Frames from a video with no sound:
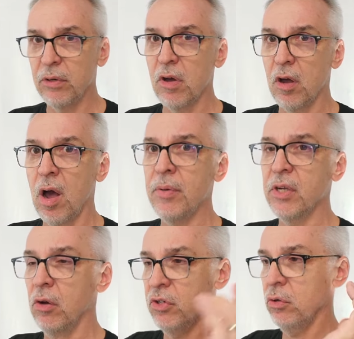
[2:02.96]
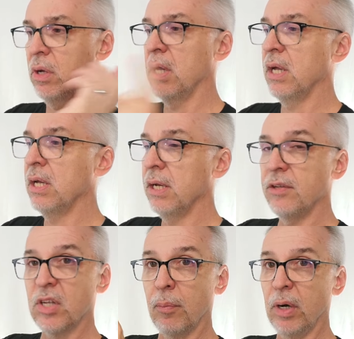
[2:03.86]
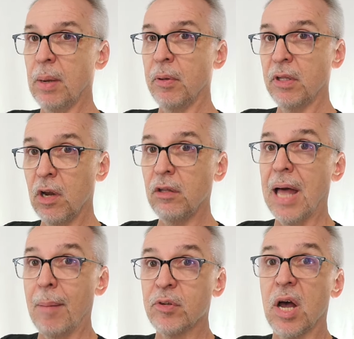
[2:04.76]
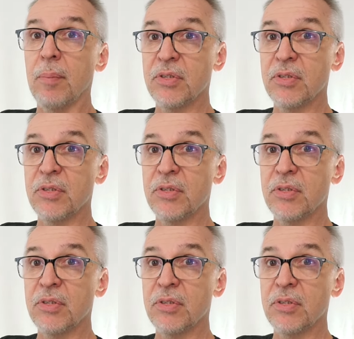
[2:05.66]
what .com to go to. It's gonna bring up a little laptop